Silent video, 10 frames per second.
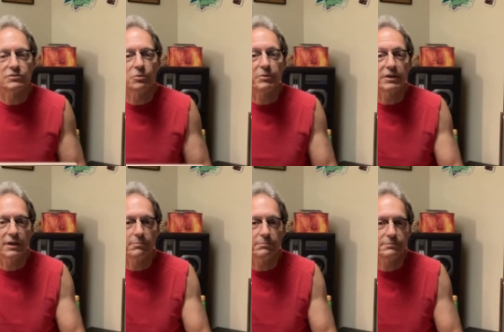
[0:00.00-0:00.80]
open it
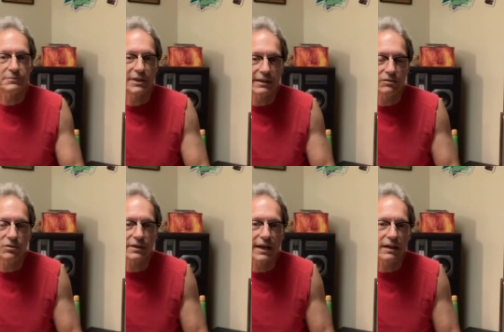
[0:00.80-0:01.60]
up, take a
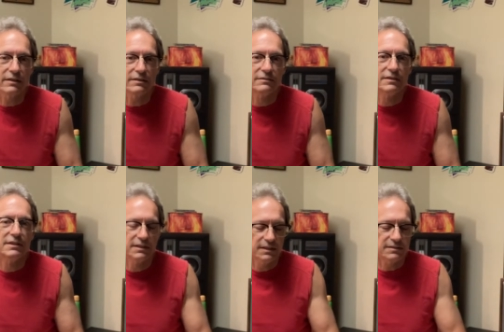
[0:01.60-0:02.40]
look at it,
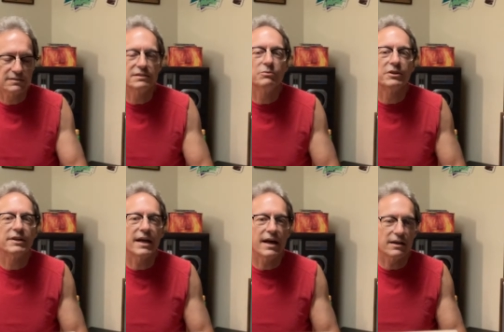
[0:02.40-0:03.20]
and see what
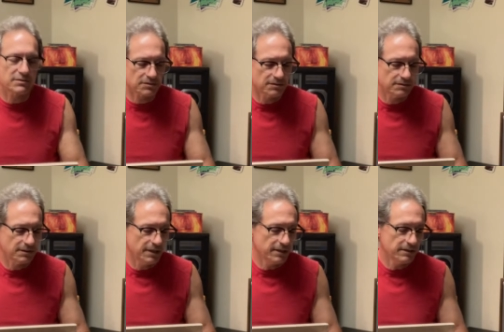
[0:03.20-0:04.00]
it has.
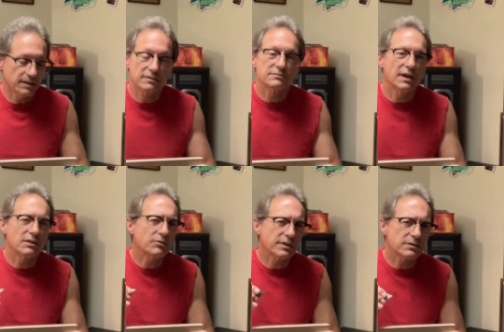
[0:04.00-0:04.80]
And I
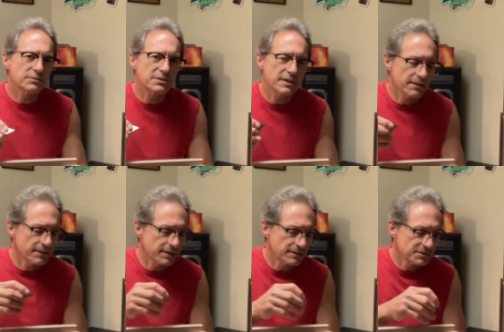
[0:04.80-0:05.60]
don't think there was
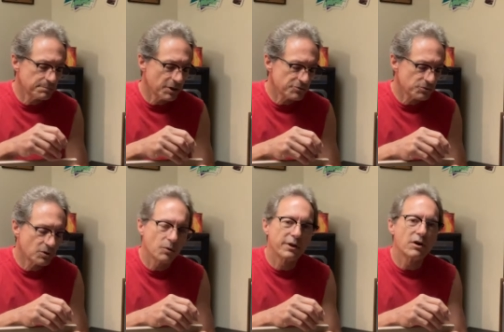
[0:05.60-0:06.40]
anything special
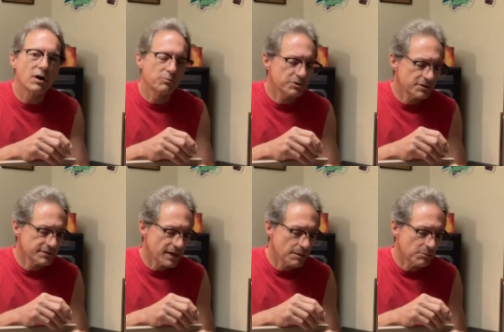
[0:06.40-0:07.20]
going on with
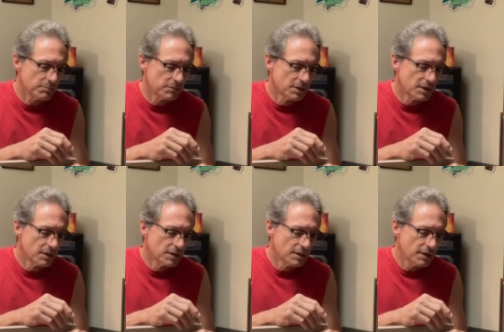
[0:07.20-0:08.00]
this album.
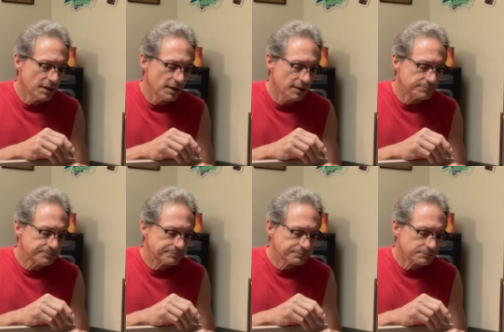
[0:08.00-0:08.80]

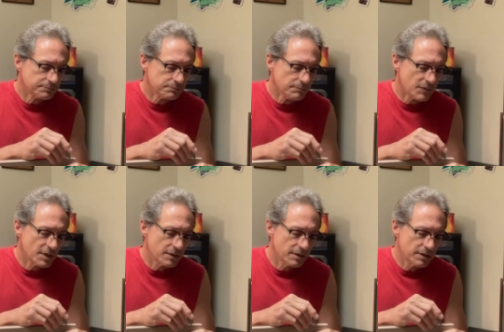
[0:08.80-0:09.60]

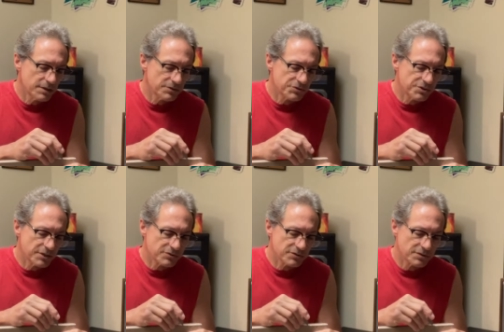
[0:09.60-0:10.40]
It is
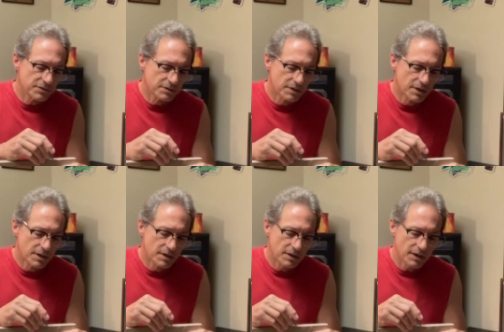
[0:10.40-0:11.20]
just
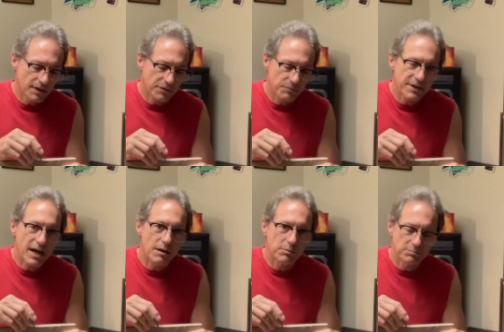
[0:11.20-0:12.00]
3
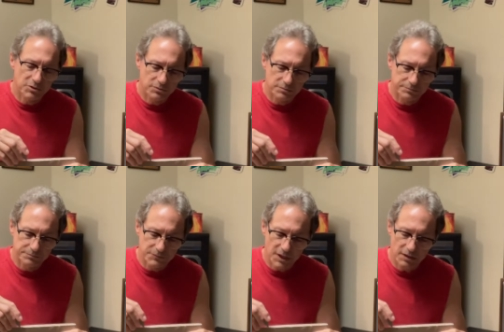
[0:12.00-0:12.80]
albums,
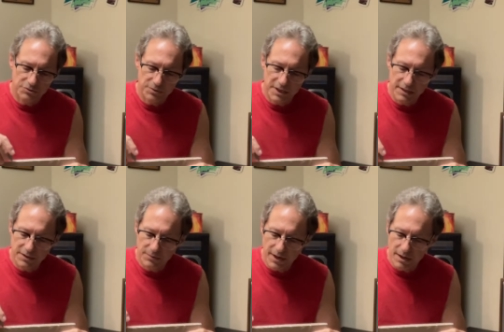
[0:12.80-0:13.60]

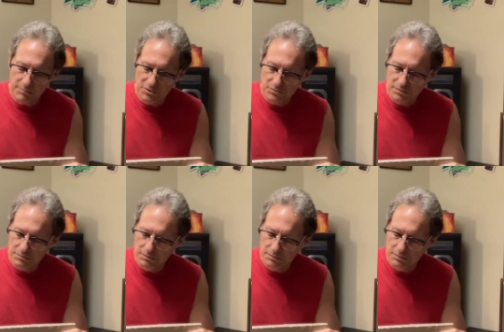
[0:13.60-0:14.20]
180 grams.